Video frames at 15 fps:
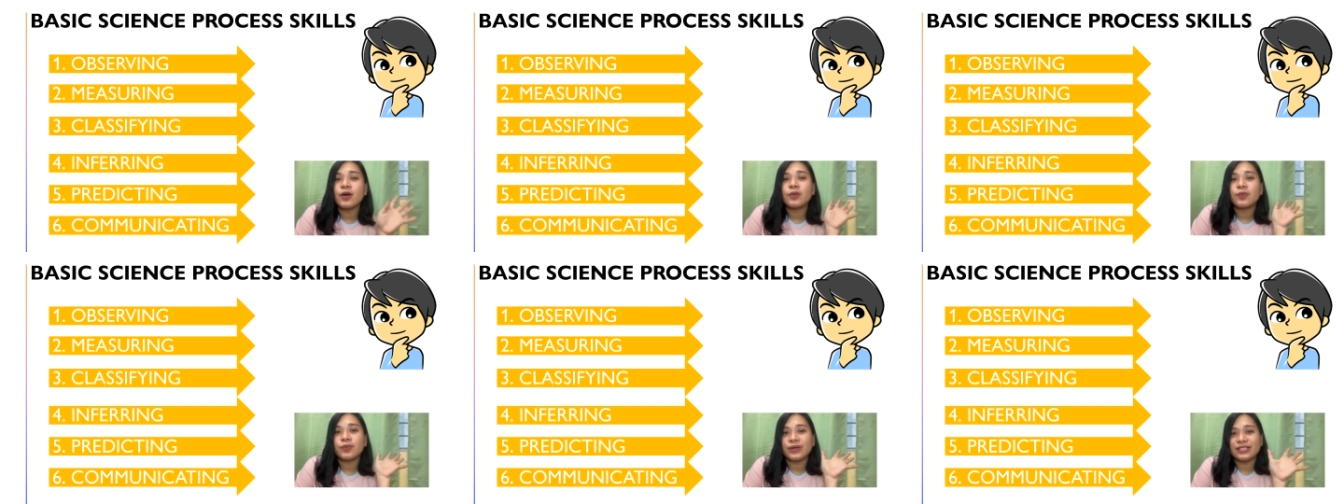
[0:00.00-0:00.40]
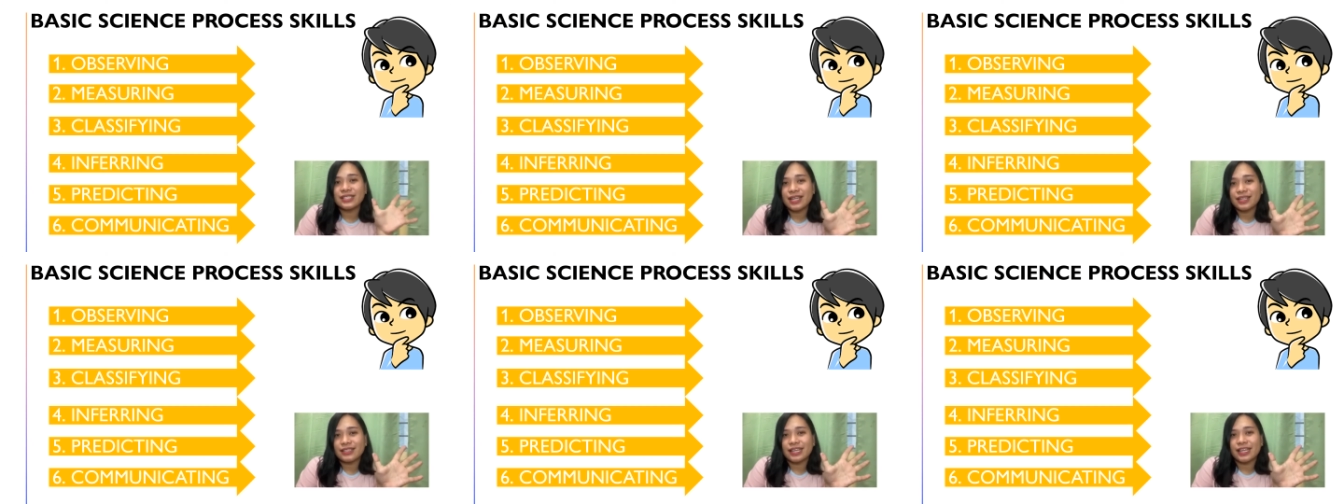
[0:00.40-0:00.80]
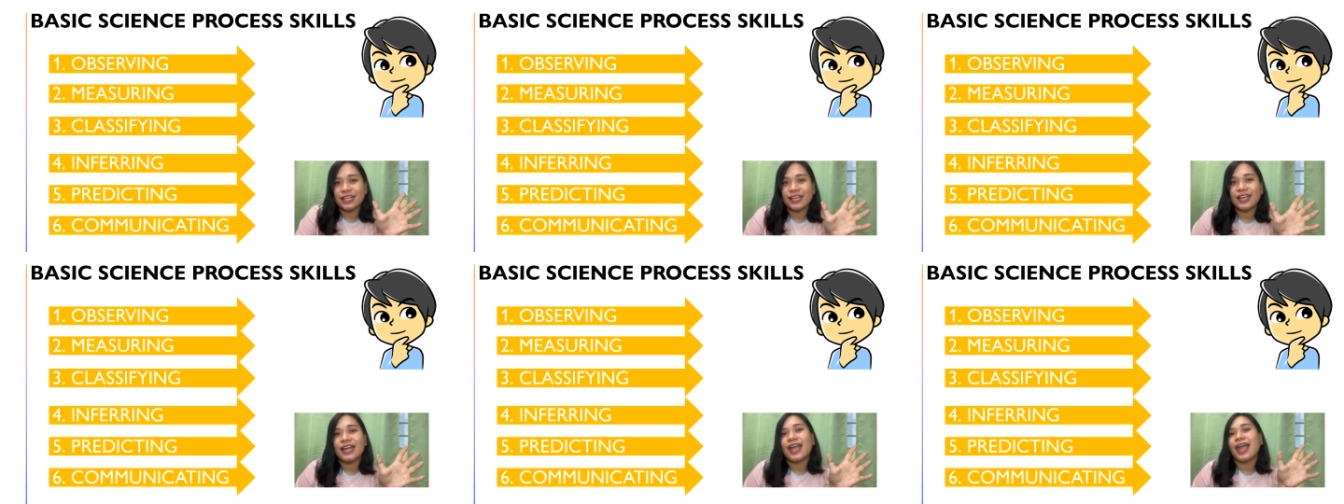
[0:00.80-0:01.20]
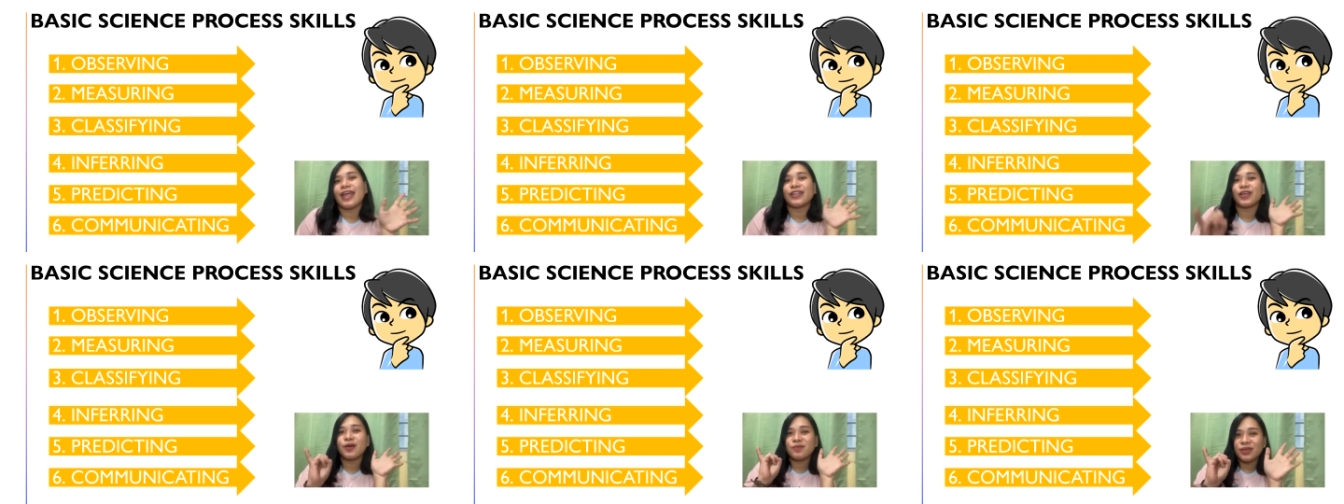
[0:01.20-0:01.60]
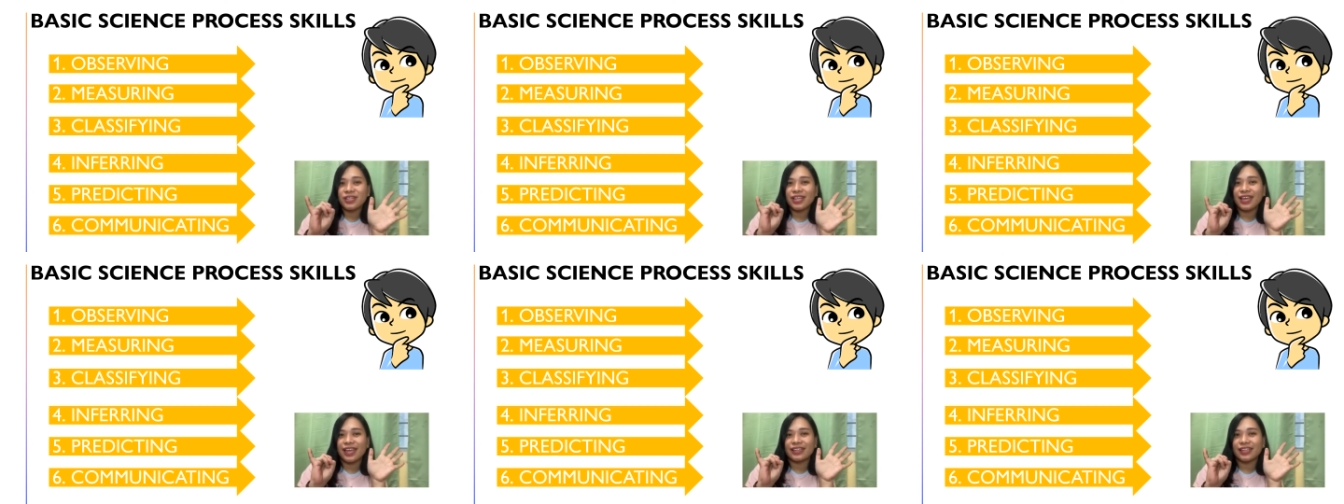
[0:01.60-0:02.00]
predicting, and
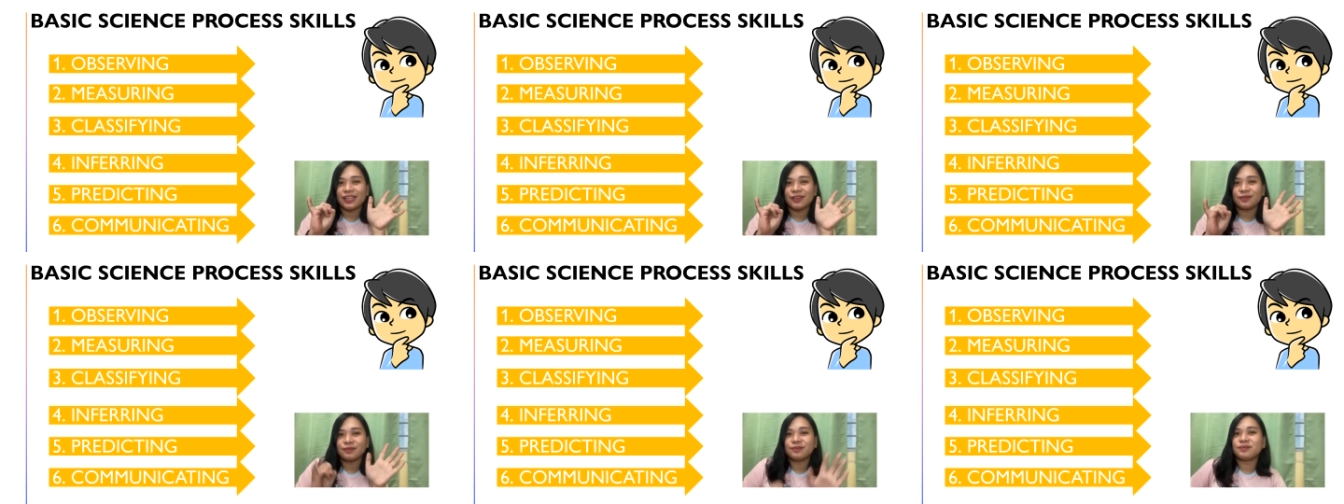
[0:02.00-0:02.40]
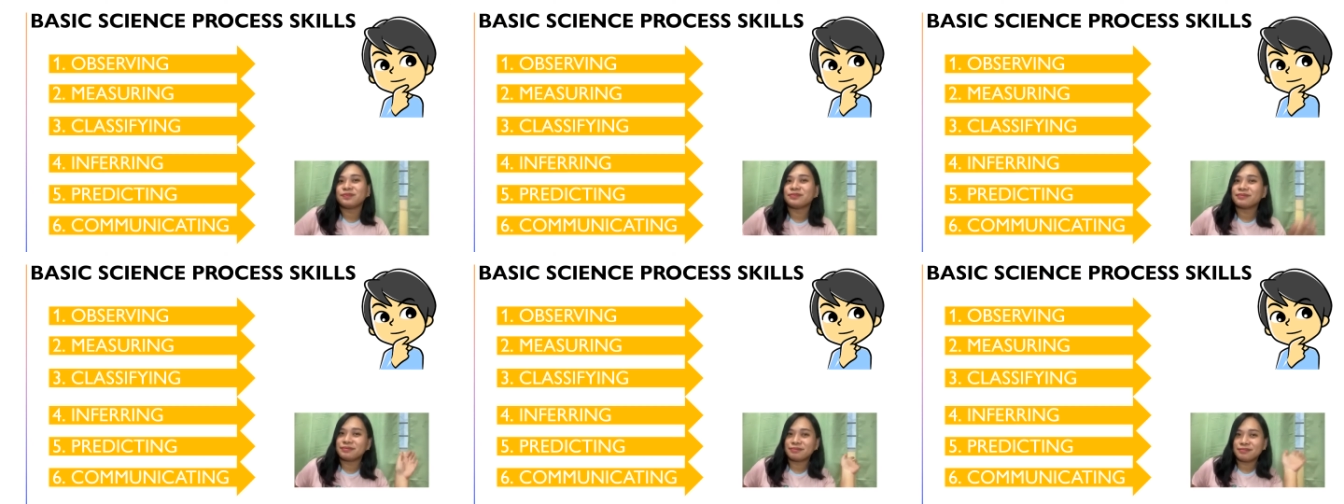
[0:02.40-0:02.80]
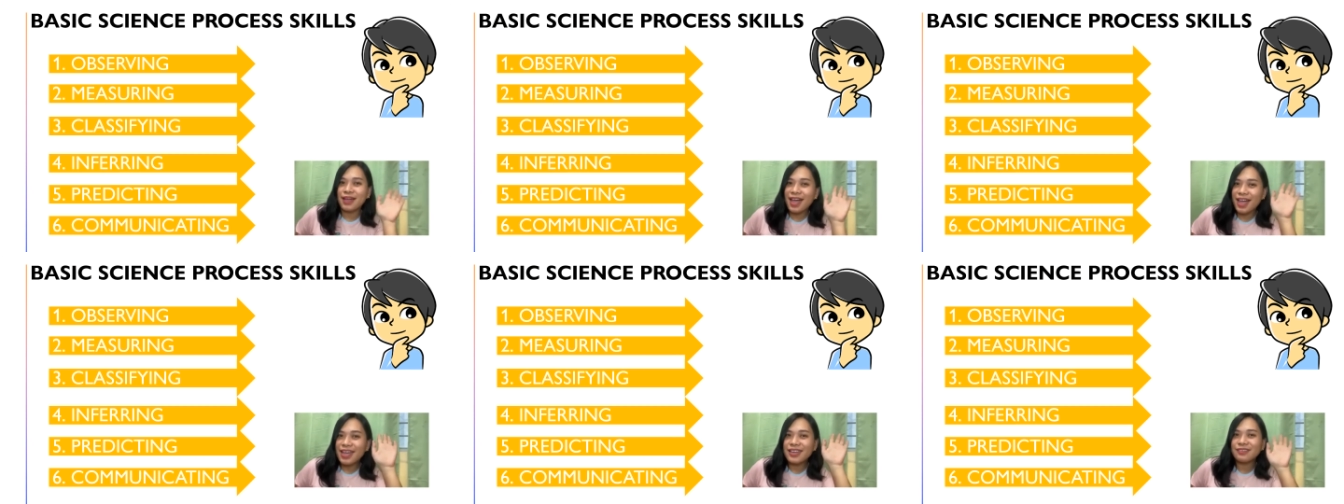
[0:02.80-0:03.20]
communicating. Bye!